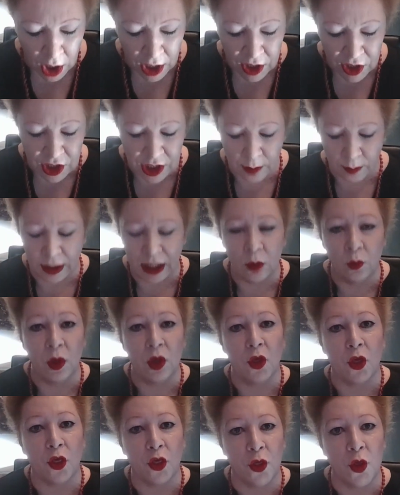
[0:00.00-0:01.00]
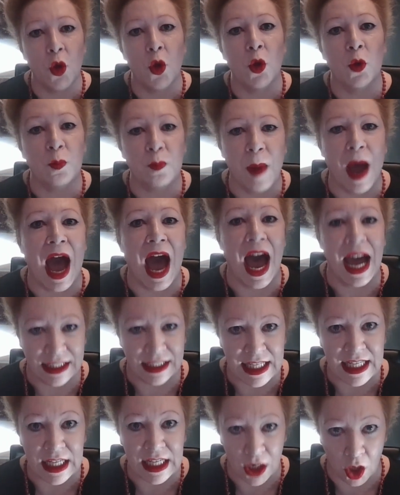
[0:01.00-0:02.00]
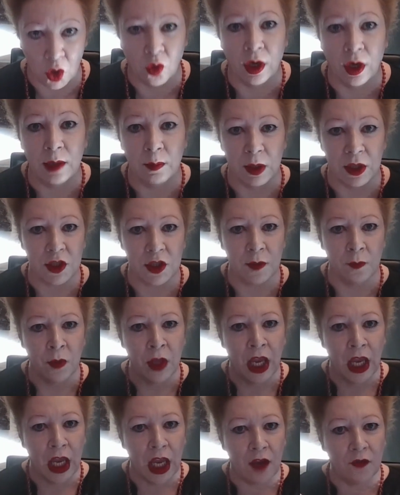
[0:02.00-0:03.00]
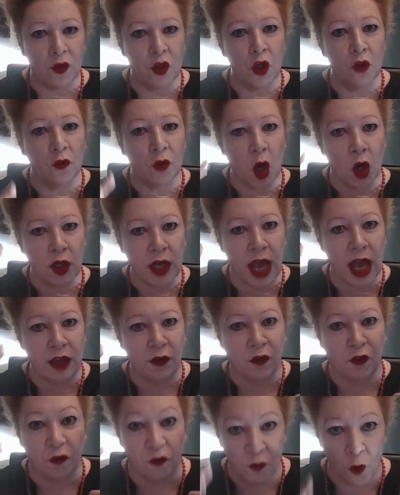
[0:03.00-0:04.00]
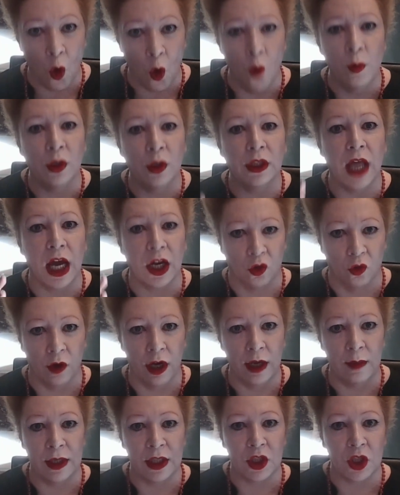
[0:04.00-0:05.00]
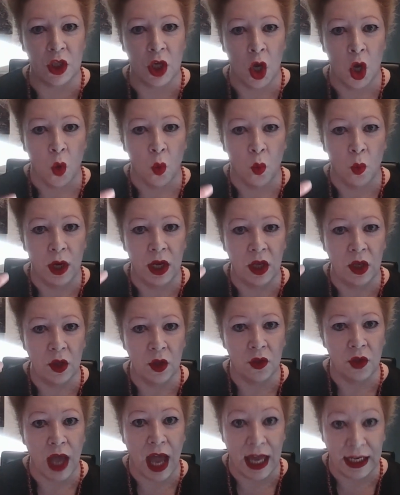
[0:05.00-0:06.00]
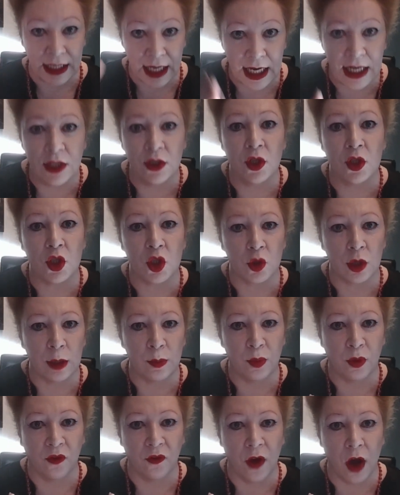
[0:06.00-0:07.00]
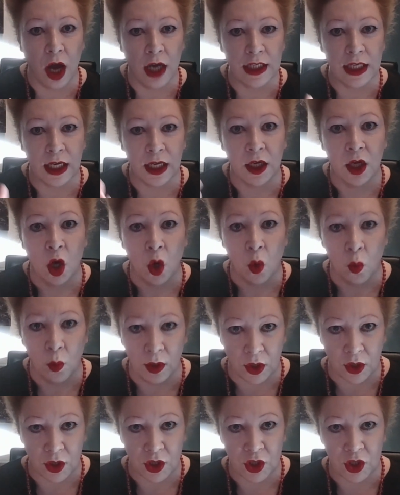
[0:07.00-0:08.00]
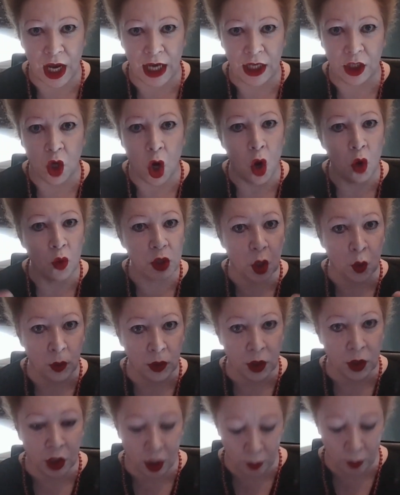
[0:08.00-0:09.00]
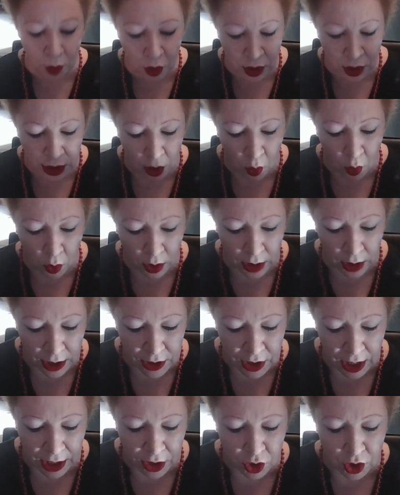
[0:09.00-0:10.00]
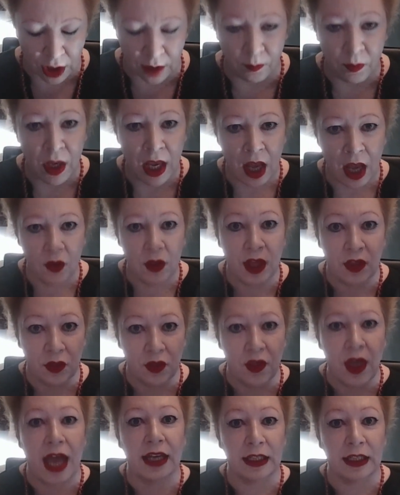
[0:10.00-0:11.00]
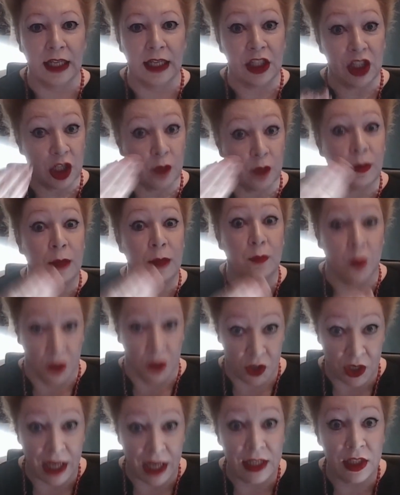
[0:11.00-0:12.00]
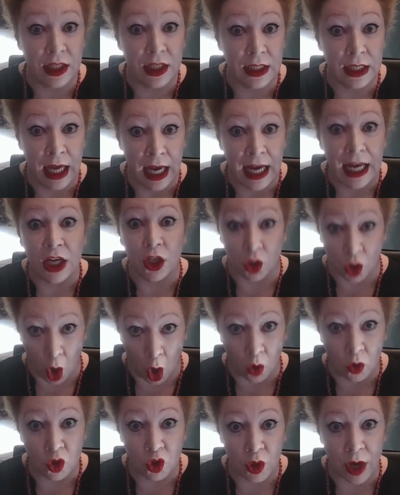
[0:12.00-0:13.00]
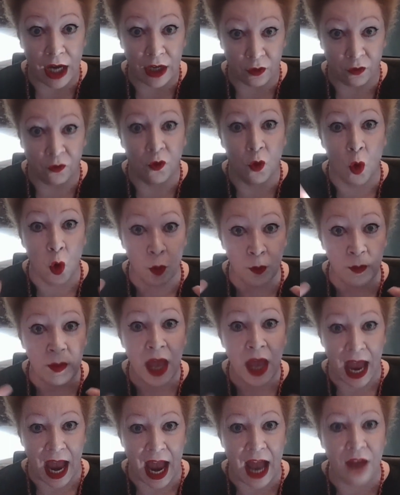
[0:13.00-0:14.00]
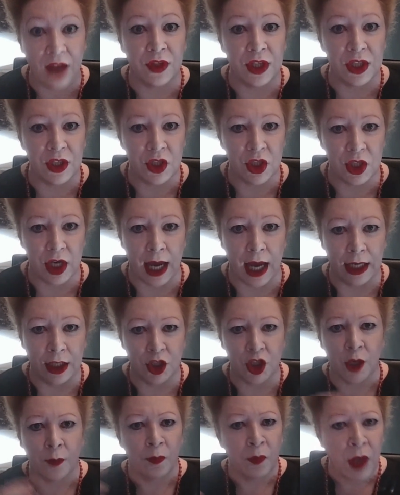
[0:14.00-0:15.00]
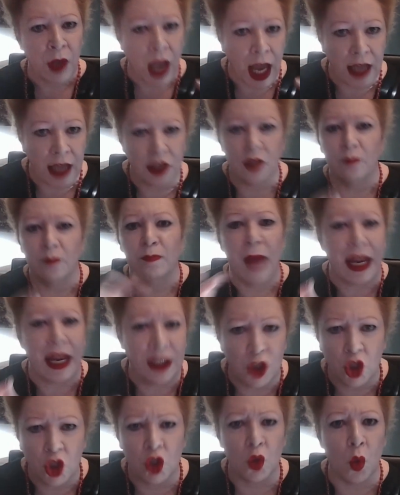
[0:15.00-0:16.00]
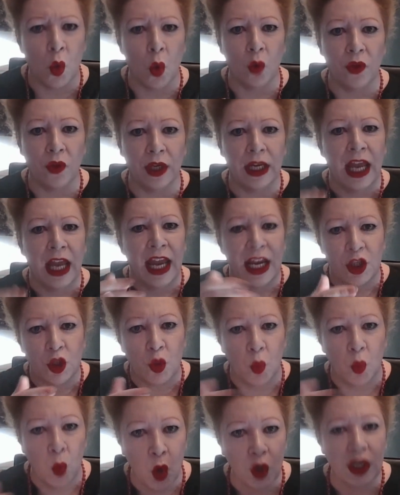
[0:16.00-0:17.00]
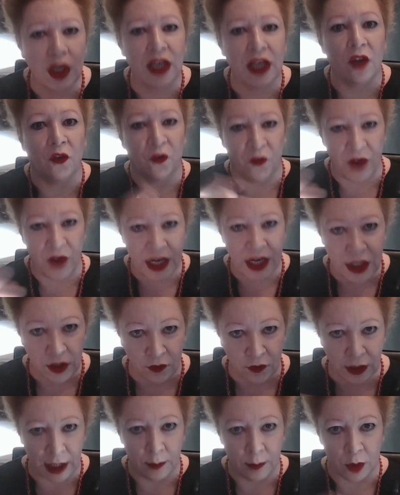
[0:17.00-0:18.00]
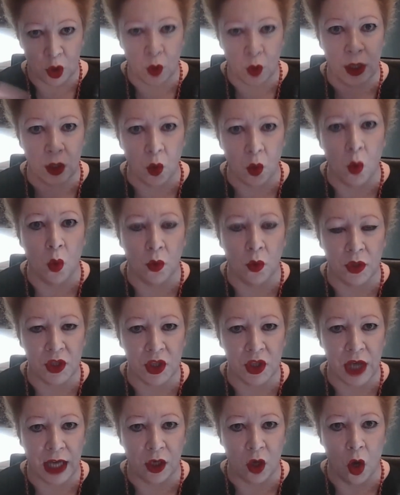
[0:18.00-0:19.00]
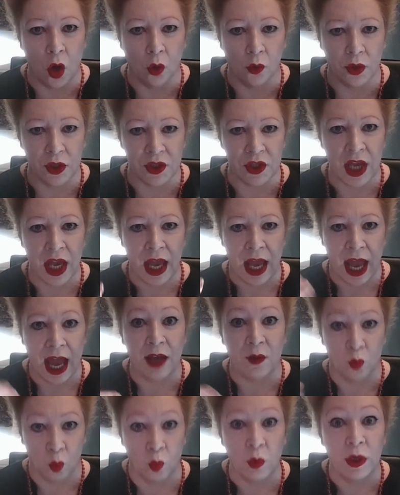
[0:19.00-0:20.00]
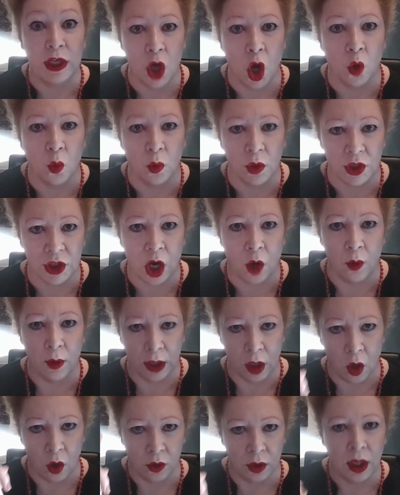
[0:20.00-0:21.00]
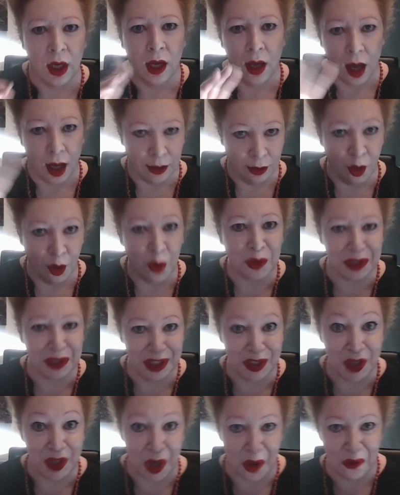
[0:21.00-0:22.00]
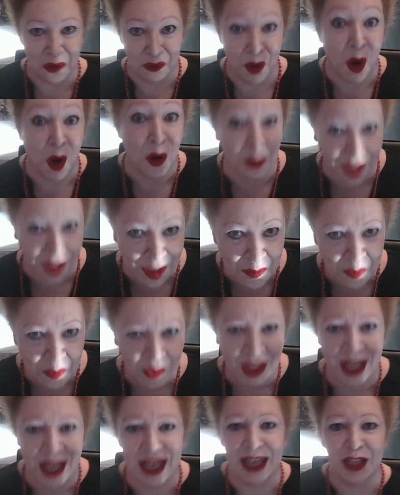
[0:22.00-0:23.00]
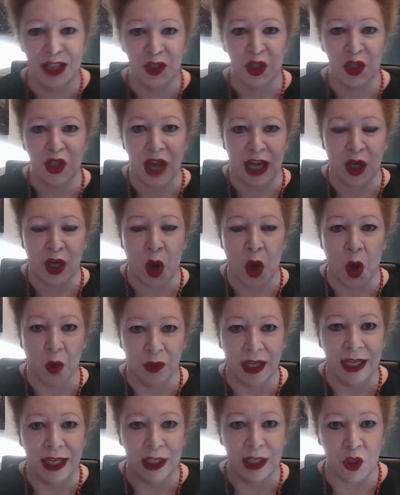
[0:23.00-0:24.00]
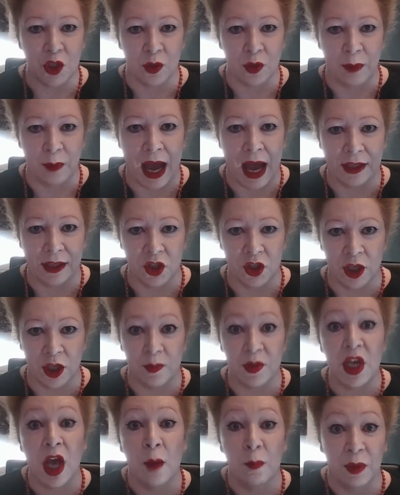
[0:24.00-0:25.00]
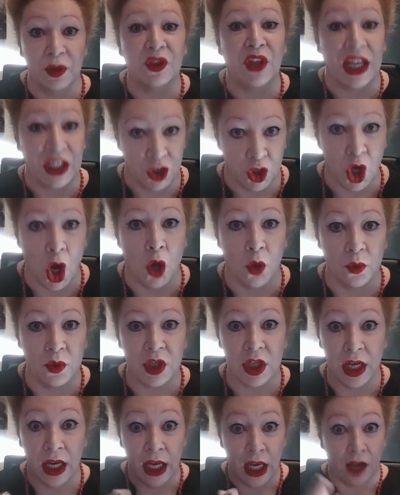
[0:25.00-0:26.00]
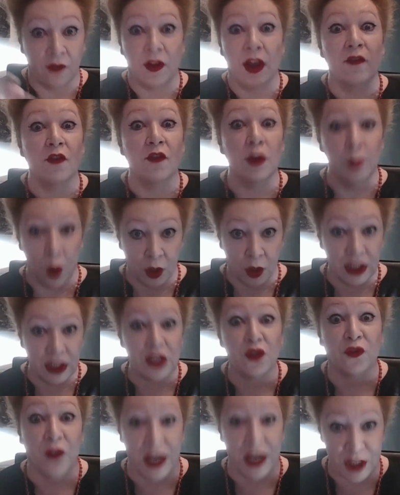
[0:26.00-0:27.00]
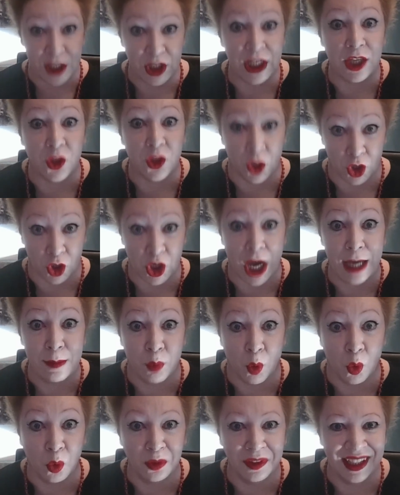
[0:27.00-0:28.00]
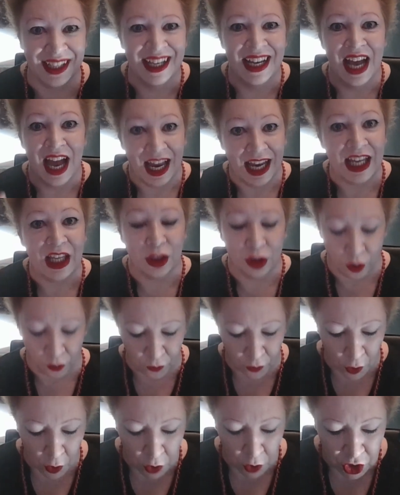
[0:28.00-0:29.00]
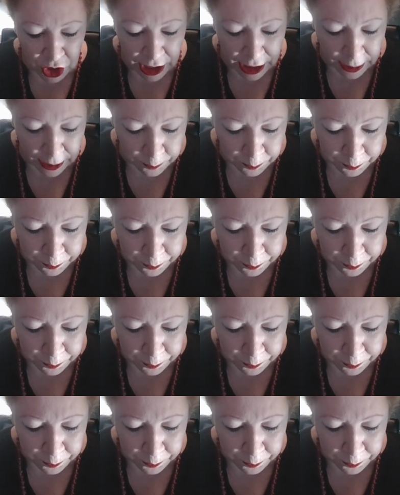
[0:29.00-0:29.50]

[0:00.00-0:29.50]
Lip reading: Similarly with third-party agreements, if you've got a formal agreement with an industry provider, with a stakeholder, with a community organisation, then that needs to be presented in contract form at this stage and made sure that it's working effectively between all the stakeholders and we know what's going on. A lot can go wrong in stakeholder industry partnerships, but they don't if everybody's facing the table in the first year.